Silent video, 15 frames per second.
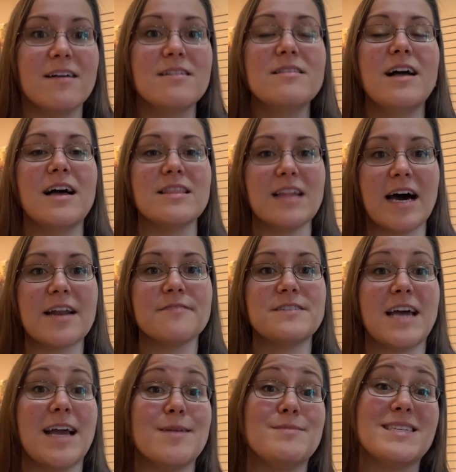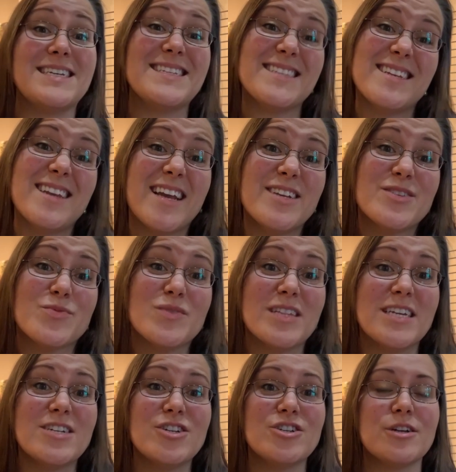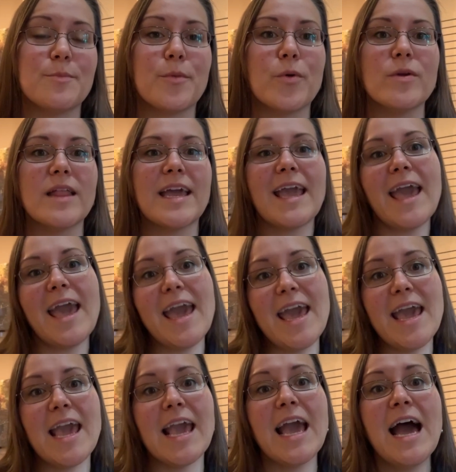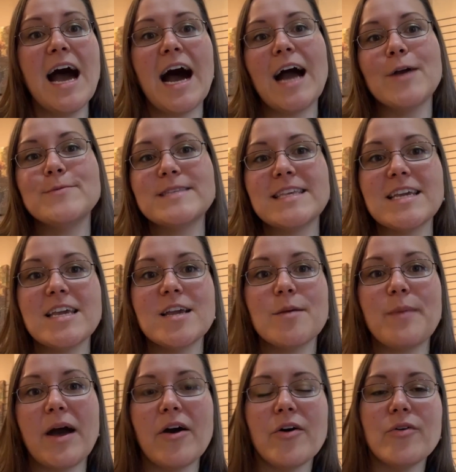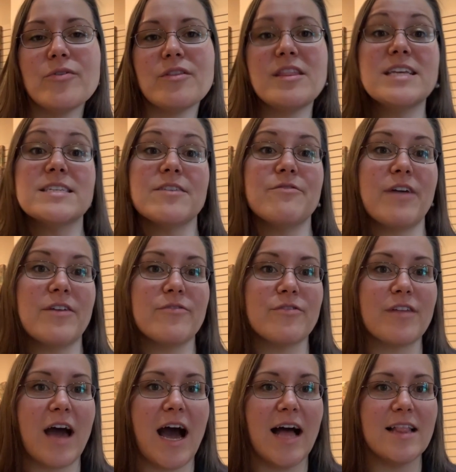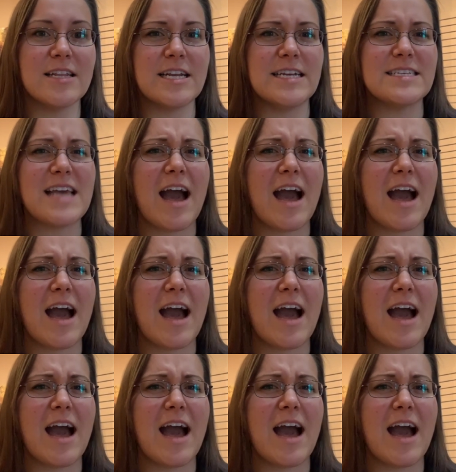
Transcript: A lot of times it's a nice relationship, or like, hey, I was thinking about this event for the holidays.